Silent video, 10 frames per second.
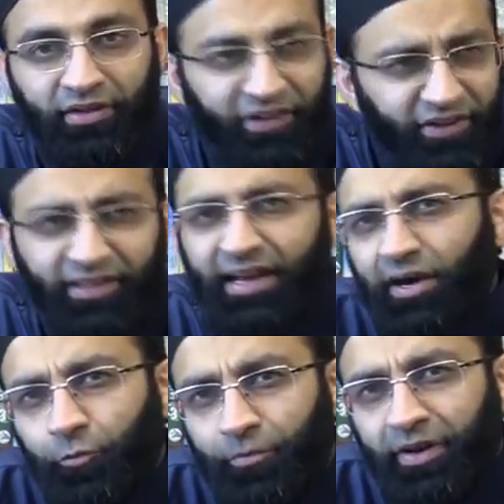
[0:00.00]
there's an
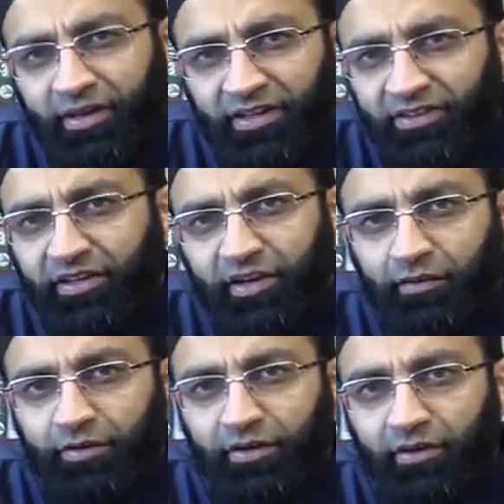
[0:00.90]
outbreak. Yesterday
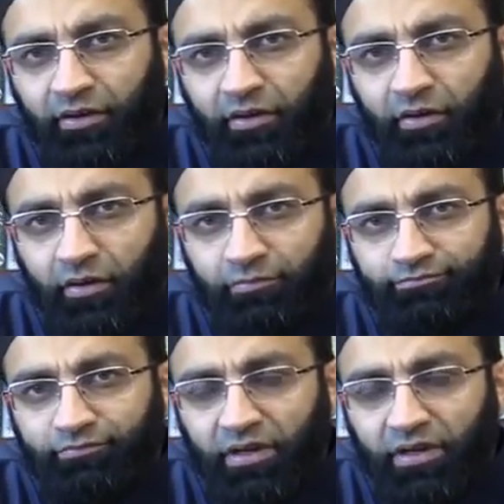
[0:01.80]
our uh,